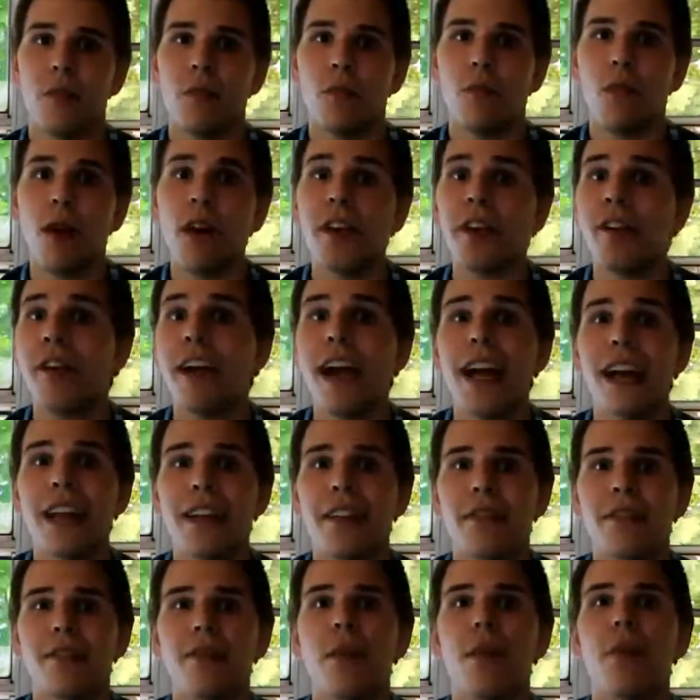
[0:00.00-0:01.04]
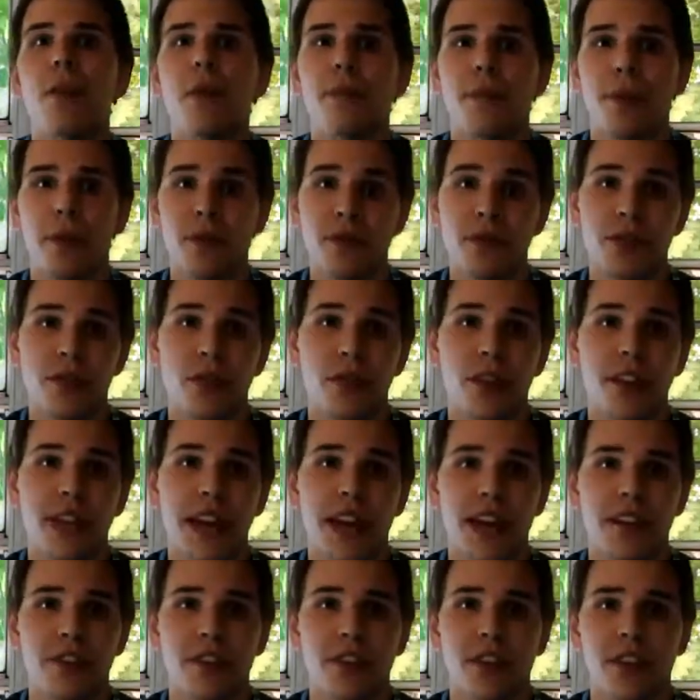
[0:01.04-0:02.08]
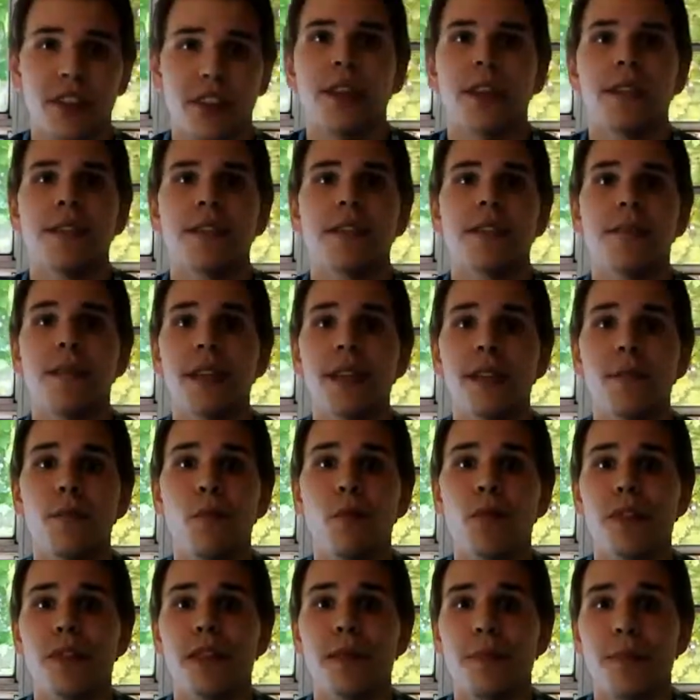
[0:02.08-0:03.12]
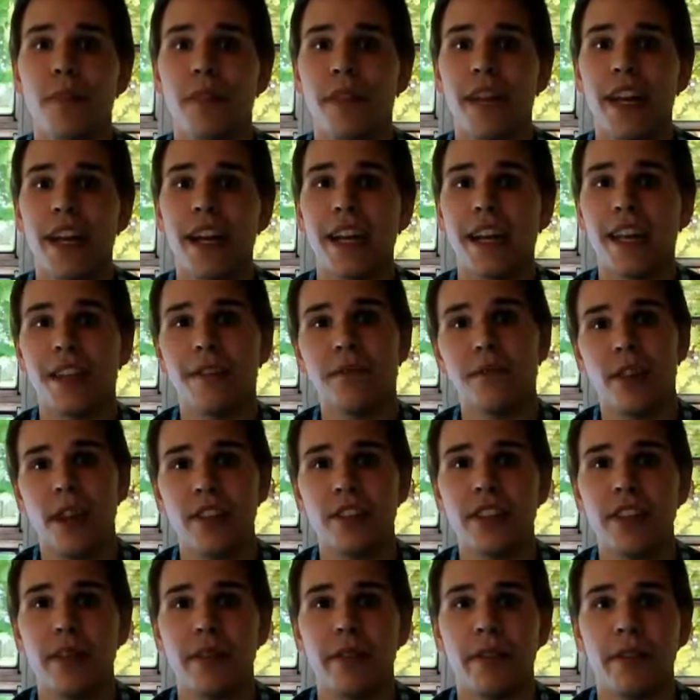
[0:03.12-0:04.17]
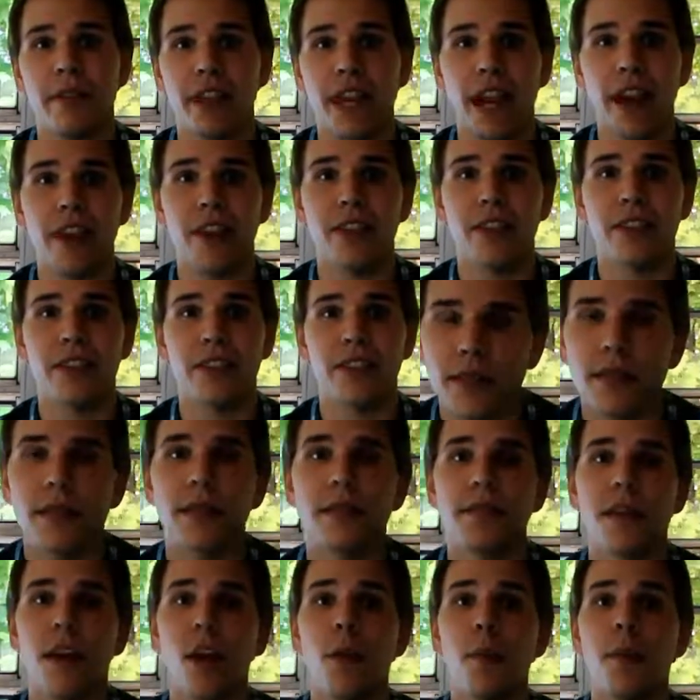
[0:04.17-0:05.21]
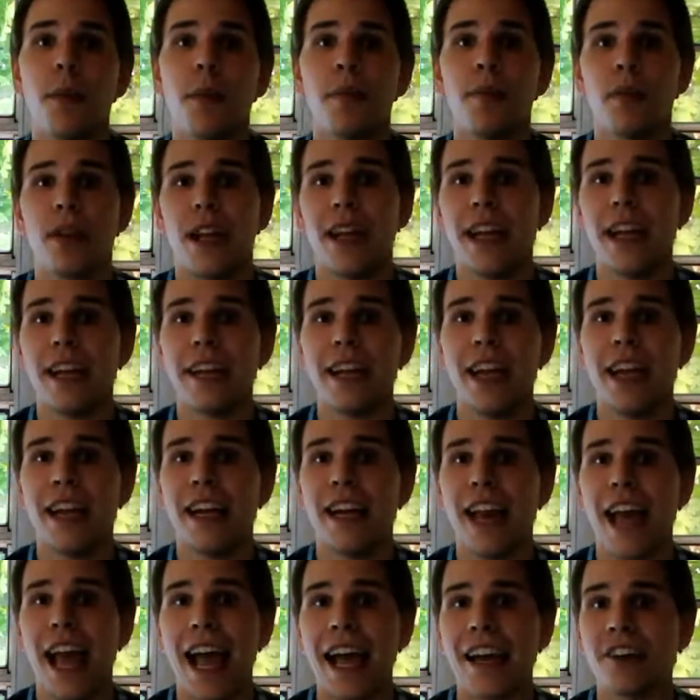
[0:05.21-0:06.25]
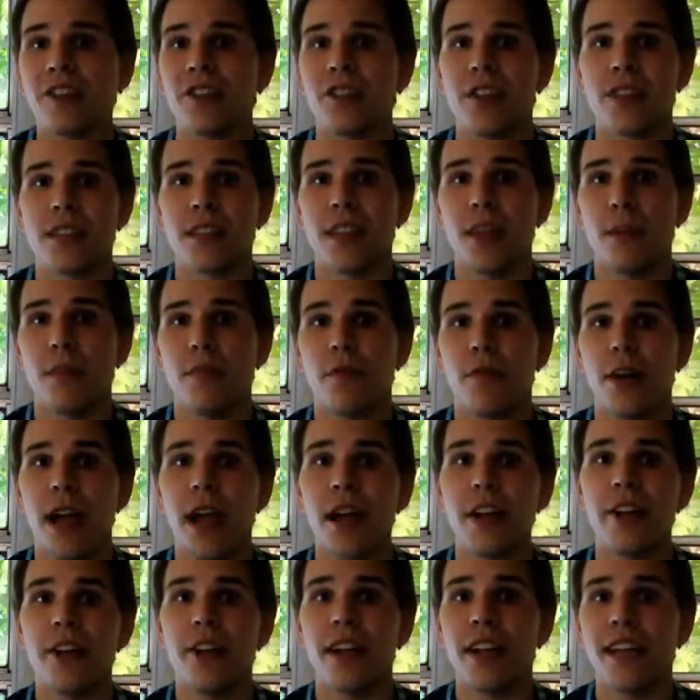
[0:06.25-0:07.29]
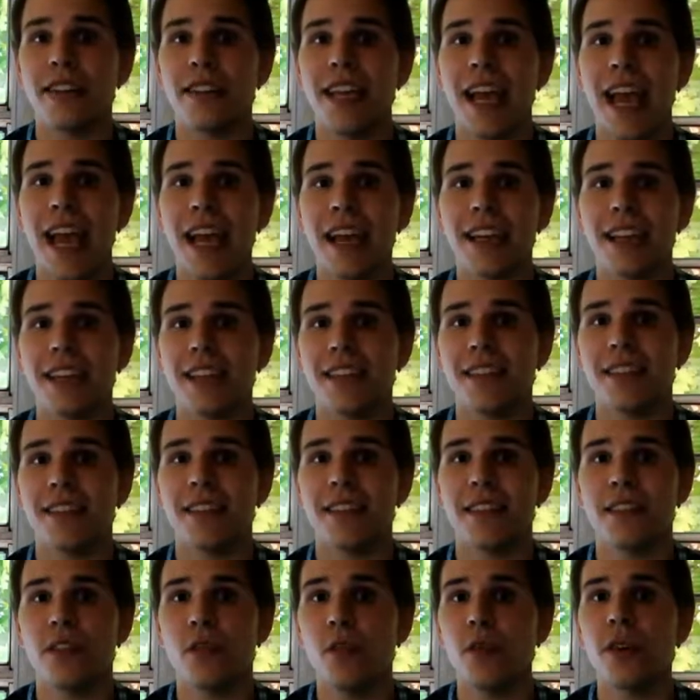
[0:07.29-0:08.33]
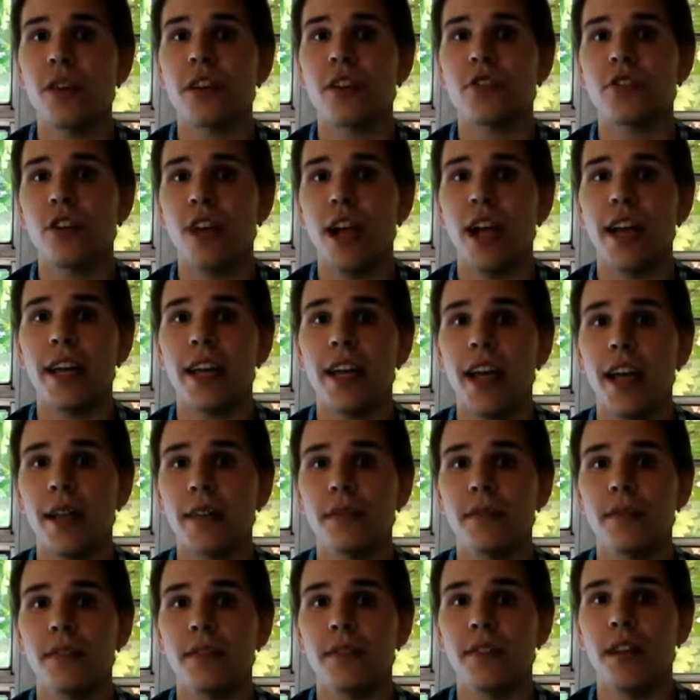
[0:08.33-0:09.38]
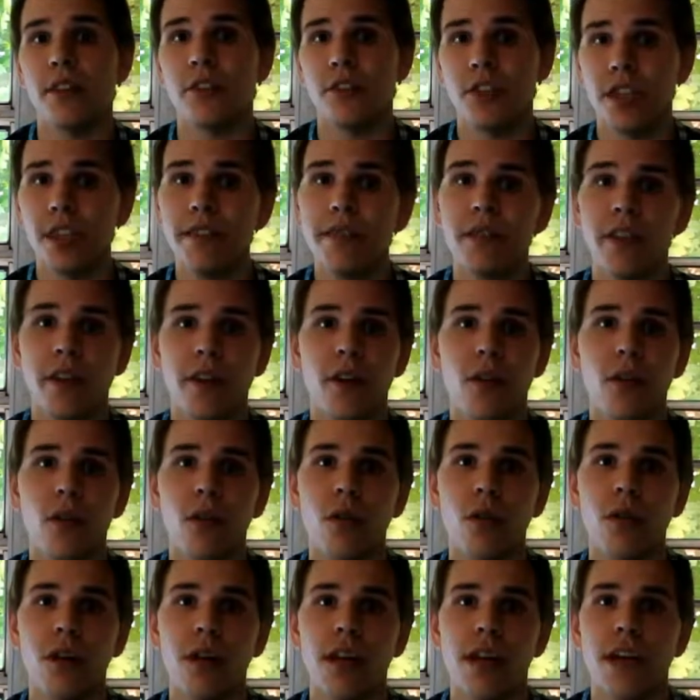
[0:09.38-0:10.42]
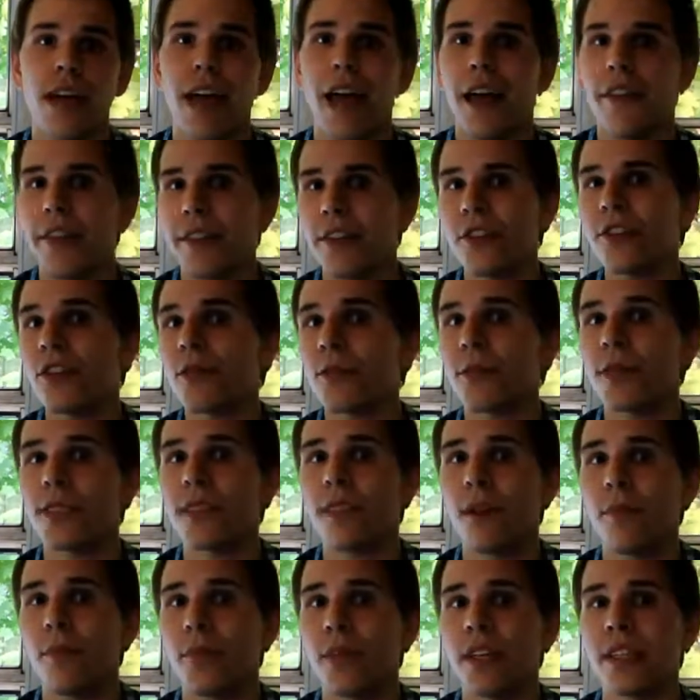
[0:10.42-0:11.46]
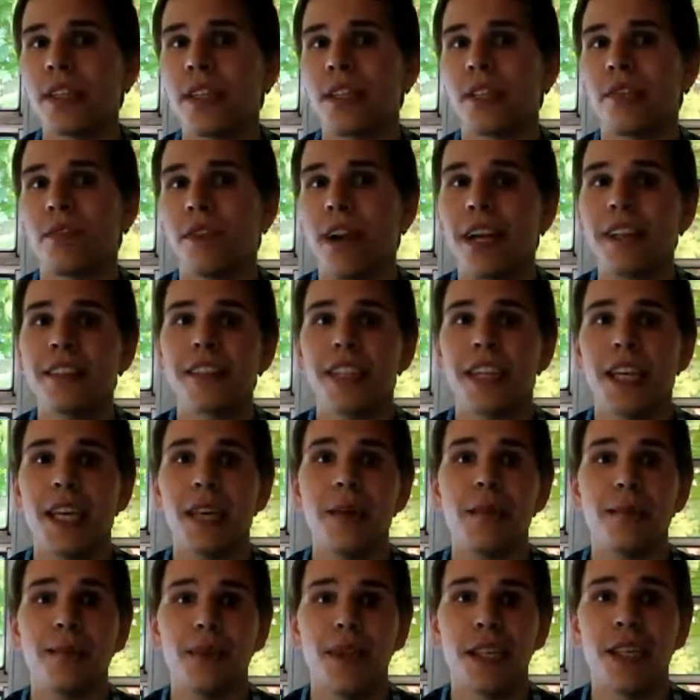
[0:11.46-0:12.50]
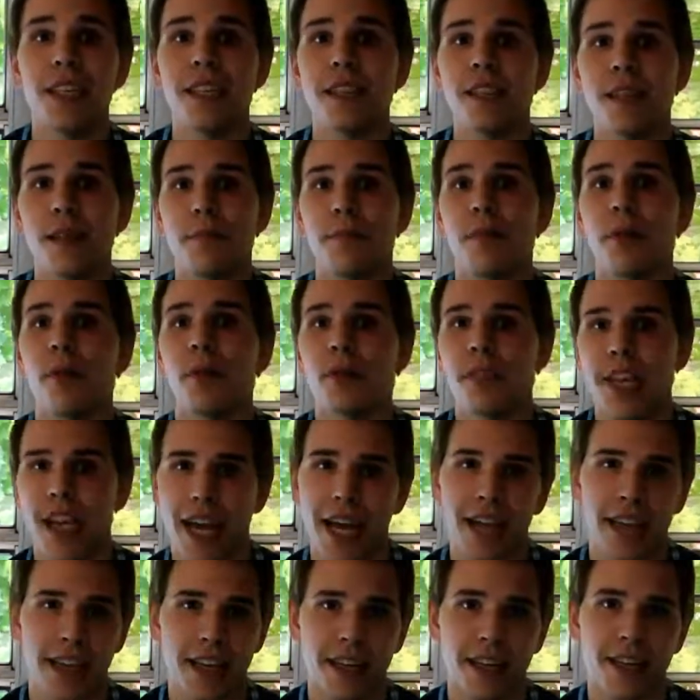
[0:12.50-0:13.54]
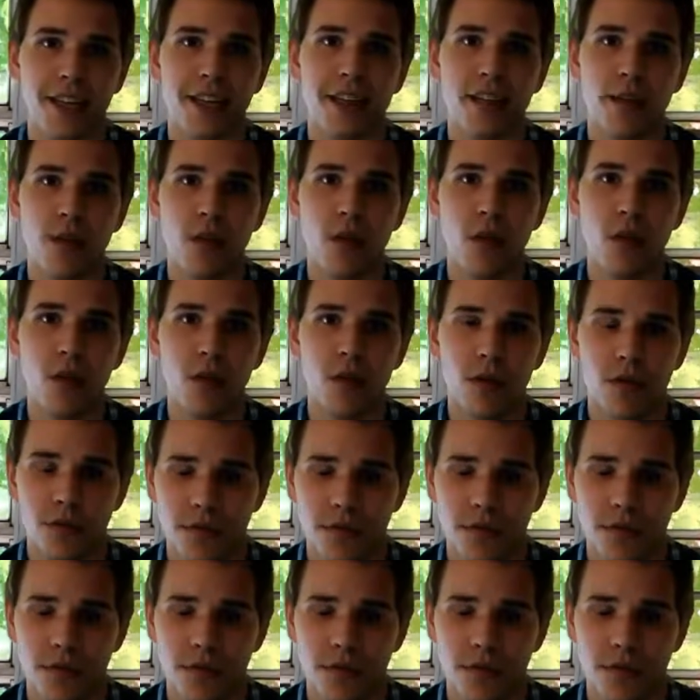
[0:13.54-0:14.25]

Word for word: While you're at it, throw in a personal connection to make them more sympathetic and flesh out their character. Develop a plan and an action step for how your antagonist is going to try and achieve their goal, and this should be something that directly impedes the protagonist's goal.